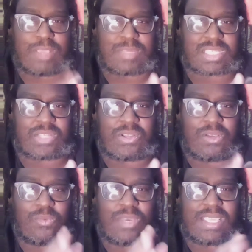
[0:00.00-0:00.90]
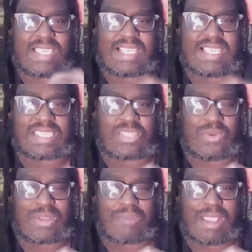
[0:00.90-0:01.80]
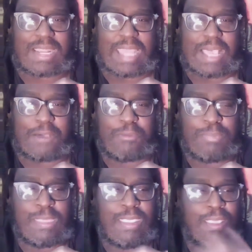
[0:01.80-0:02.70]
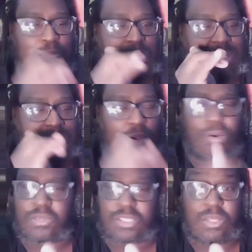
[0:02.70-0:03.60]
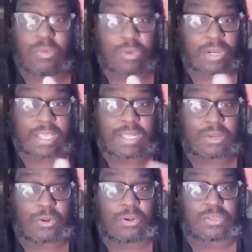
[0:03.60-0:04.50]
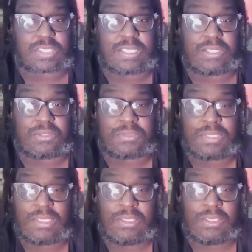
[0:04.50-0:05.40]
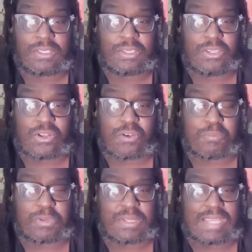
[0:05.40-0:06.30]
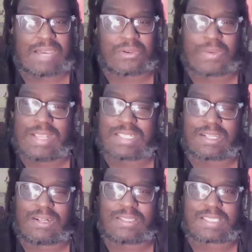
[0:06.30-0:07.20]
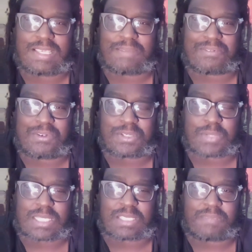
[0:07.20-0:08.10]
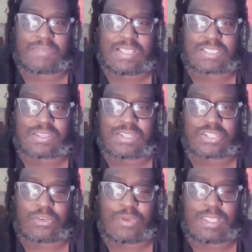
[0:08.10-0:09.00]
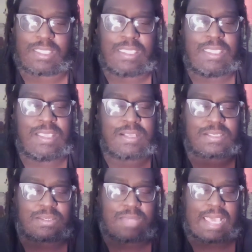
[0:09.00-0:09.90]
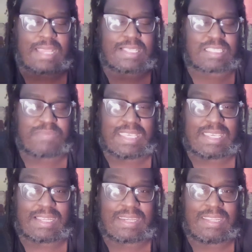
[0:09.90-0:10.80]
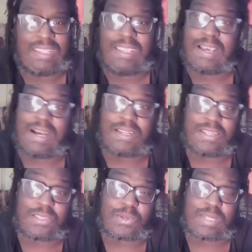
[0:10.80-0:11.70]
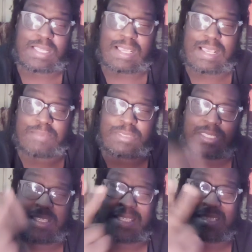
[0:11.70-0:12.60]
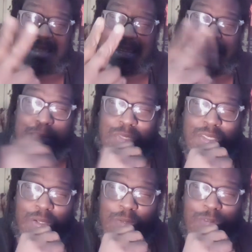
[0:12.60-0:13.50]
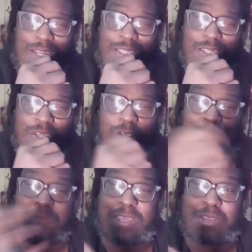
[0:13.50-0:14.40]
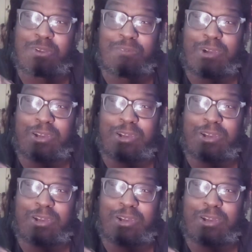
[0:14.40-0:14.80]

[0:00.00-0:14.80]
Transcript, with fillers: Rey Mysterio on what he is doing right now. But they're all still working. They're all still, you know, putting out great content for us wrestling fans to enjoy. So that has been another the, the second episode of what I like to call Figure of